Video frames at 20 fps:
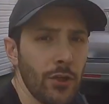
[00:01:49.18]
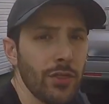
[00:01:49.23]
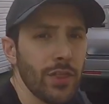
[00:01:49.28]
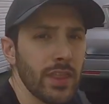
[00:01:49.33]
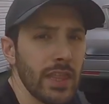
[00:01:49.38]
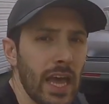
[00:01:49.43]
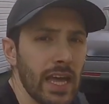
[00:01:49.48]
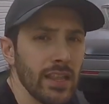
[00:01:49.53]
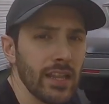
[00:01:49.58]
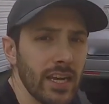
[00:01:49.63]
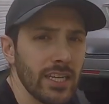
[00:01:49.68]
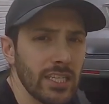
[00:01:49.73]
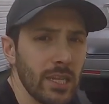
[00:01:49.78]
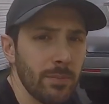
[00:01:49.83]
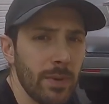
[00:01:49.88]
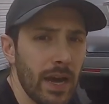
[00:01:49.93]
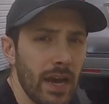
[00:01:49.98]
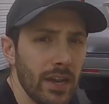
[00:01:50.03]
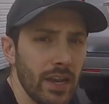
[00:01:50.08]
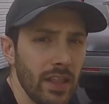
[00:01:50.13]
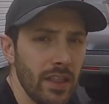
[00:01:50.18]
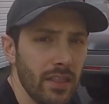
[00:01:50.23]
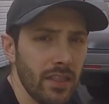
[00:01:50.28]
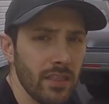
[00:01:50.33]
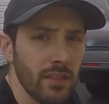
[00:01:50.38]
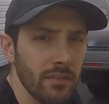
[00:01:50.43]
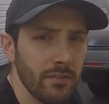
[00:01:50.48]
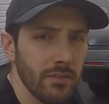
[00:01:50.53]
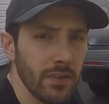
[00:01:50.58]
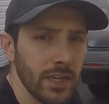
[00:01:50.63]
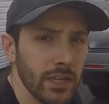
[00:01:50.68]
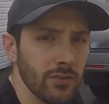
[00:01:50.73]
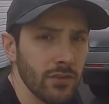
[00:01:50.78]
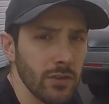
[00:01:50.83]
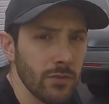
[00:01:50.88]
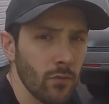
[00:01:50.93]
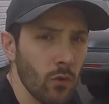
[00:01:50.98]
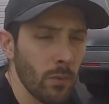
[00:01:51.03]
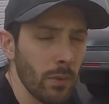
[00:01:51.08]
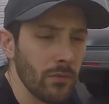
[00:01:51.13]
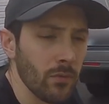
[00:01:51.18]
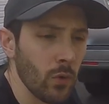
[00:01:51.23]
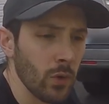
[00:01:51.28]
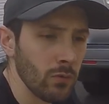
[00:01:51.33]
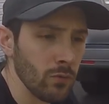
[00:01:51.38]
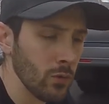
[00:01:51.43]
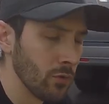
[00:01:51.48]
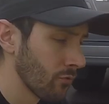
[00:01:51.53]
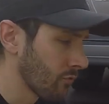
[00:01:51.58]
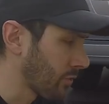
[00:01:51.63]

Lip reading: thing that I liked about the Victory 4x4 roof